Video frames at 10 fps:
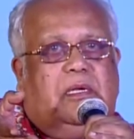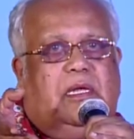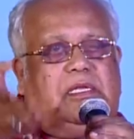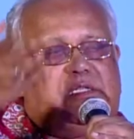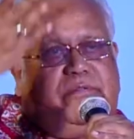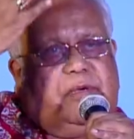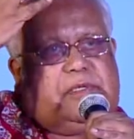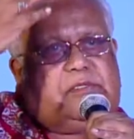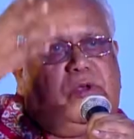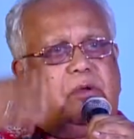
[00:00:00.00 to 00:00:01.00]
And there's a
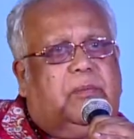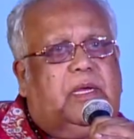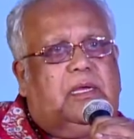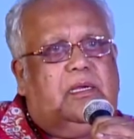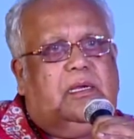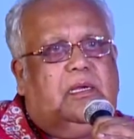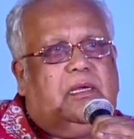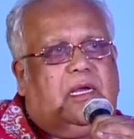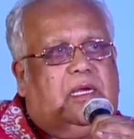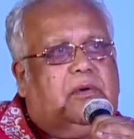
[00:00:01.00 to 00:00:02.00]
famous song by
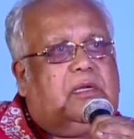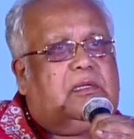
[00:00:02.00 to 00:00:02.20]
Kaivala